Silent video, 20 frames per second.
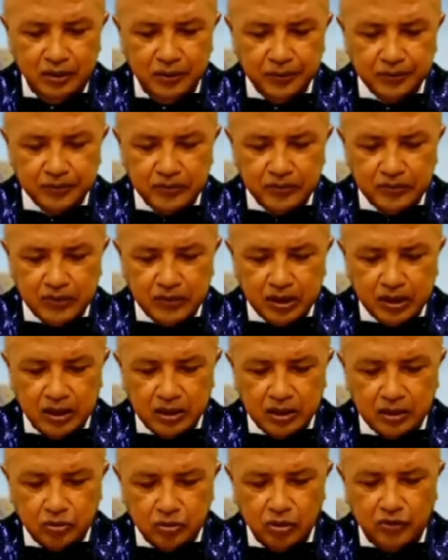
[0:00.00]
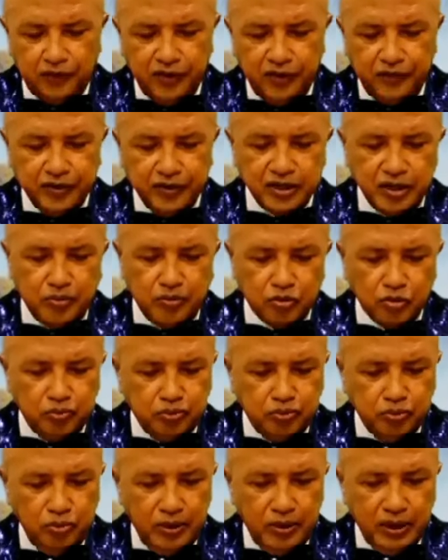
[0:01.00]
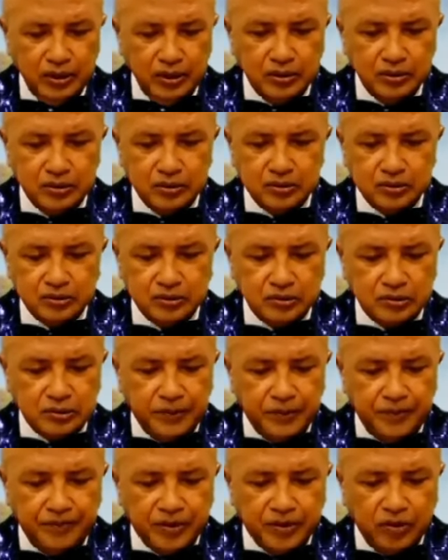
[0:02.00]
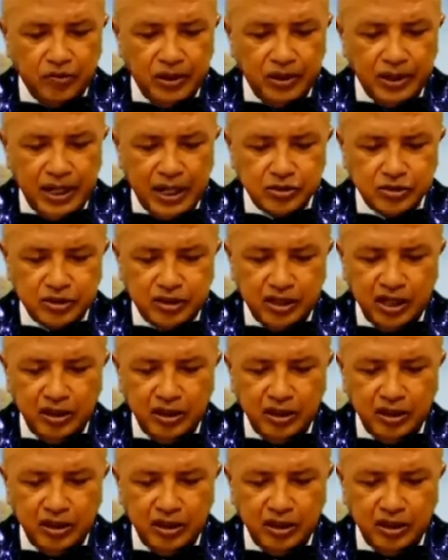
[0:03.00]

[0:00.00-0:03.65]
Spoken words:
chapter 24, saying that Moses